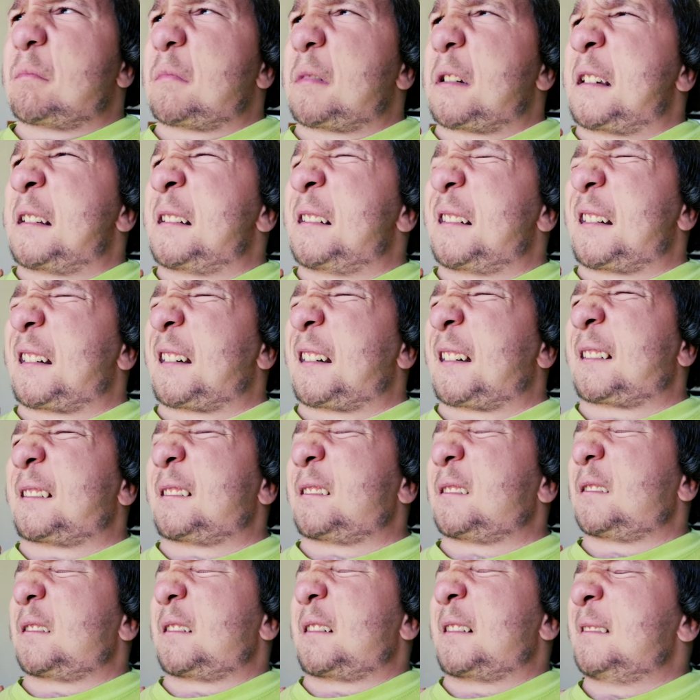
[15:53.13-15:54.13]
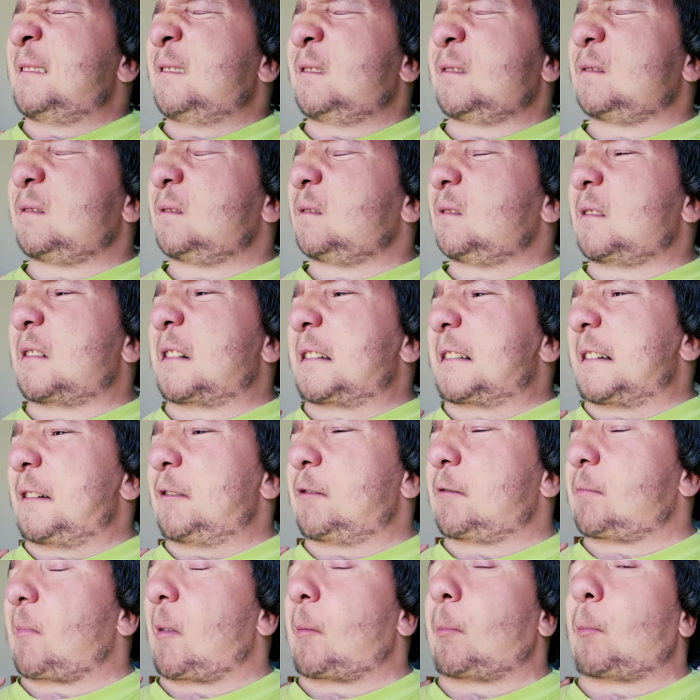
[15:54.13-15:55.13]
And I
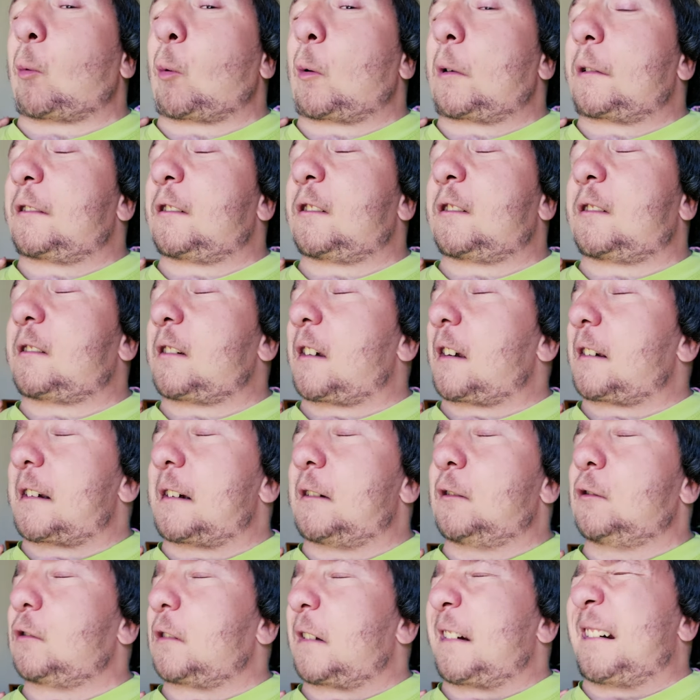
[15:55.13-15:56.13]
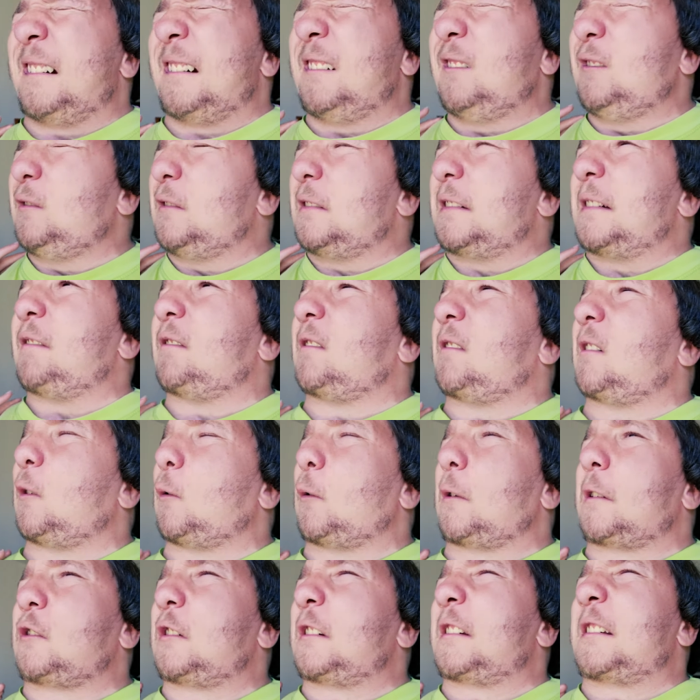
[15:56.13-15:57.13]
can't remember what she said. I don't even know
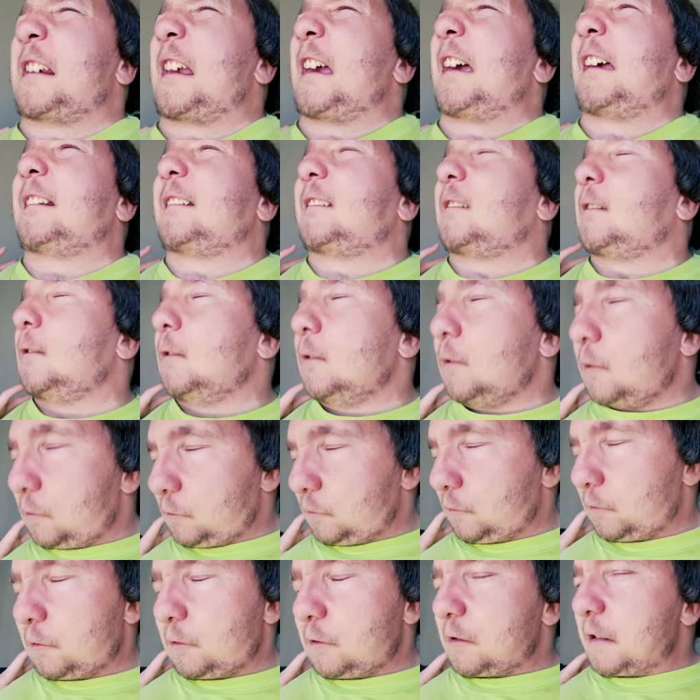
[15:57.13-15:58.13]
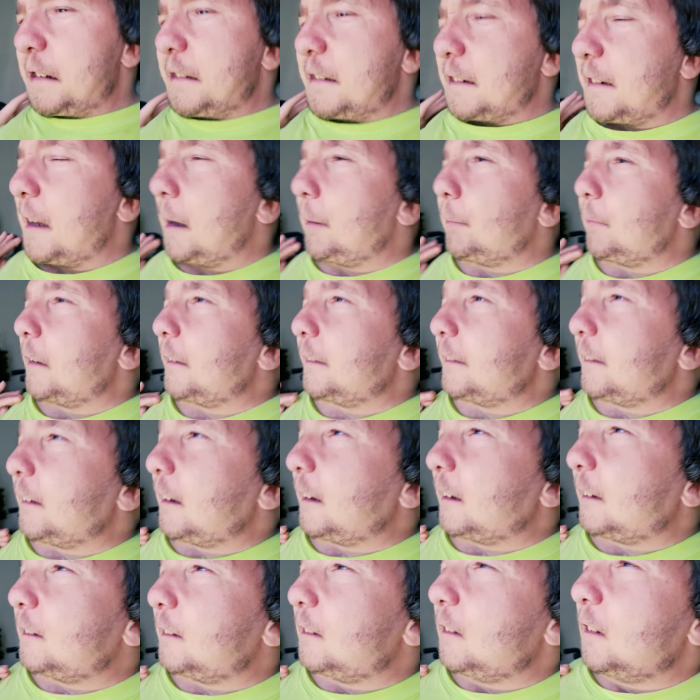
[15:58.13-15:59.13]
what she says at the time like this.